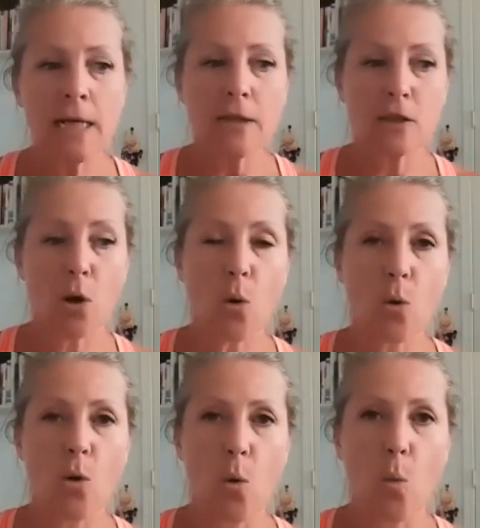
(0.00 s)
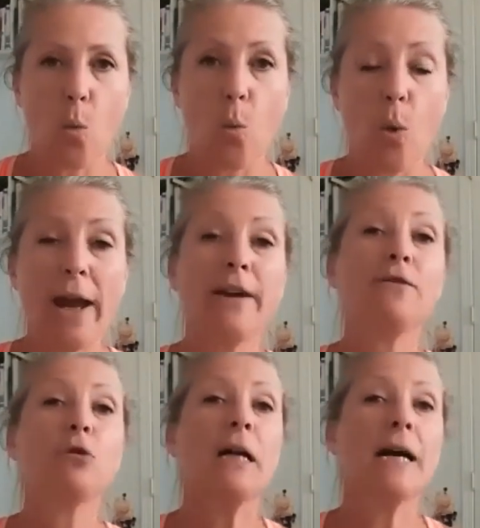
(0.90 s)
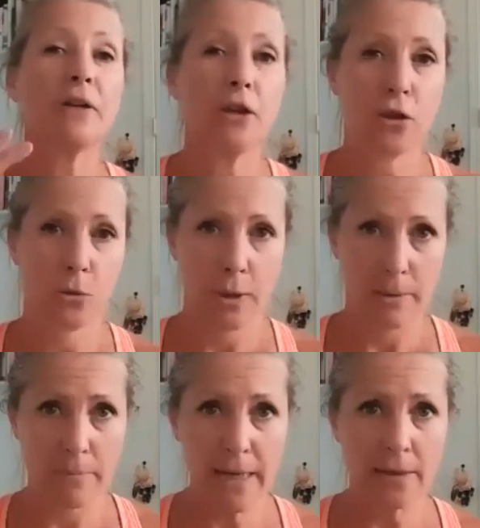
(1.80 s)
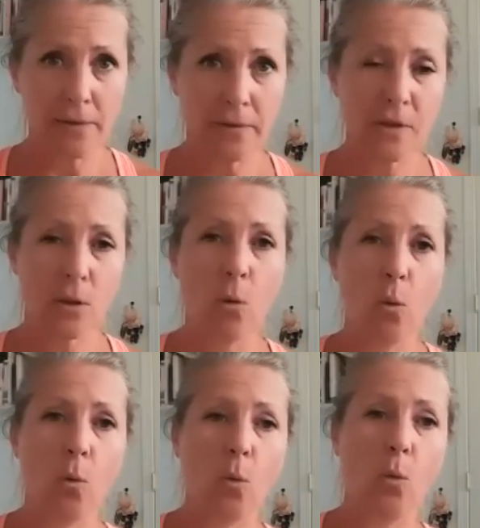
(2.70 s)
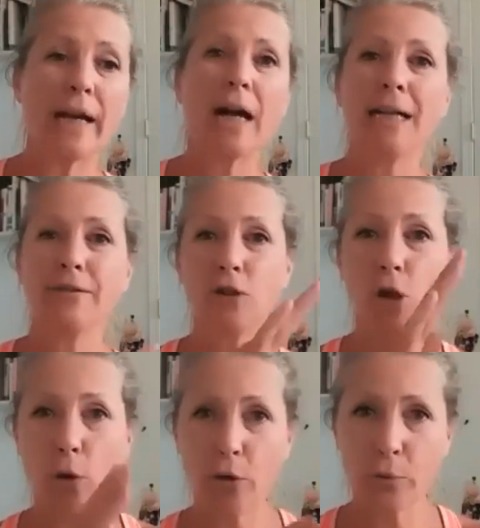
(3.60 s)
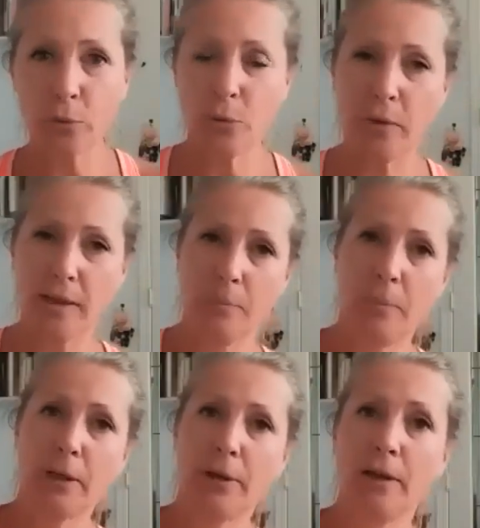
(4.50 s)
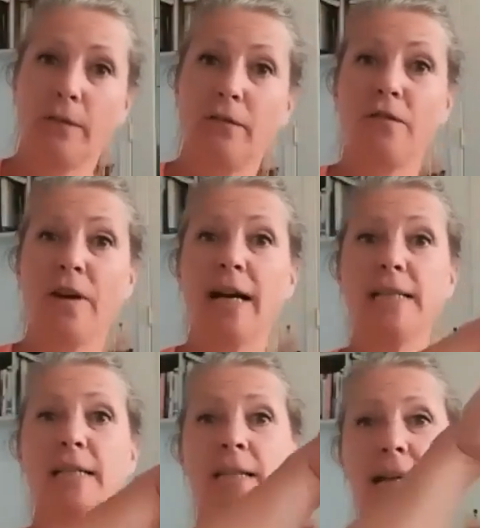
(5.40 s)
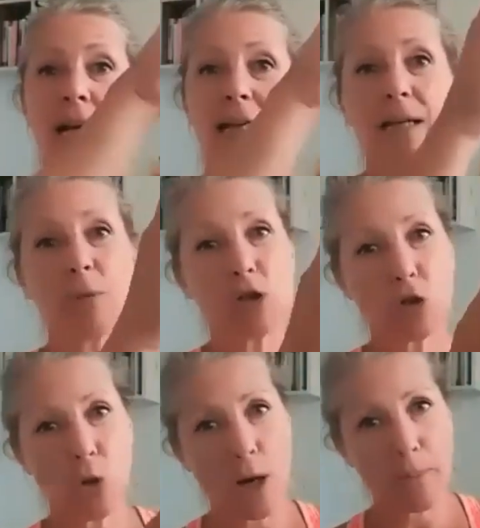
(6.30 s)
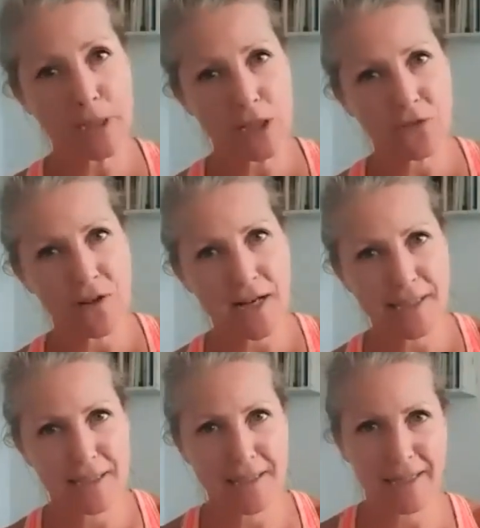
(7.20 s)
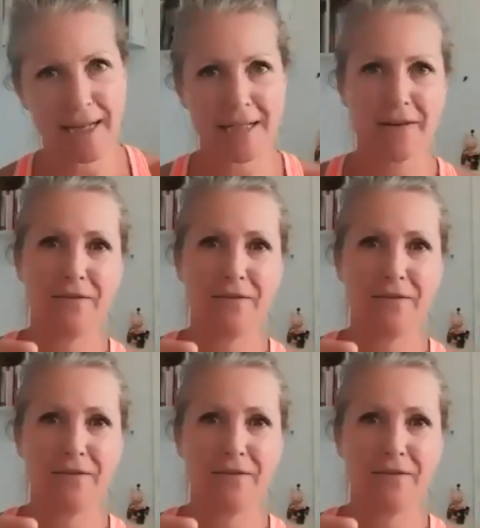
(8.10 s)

So if we're having 3 meals, we kind of go through this period of fed, and then we drop into the fasted state.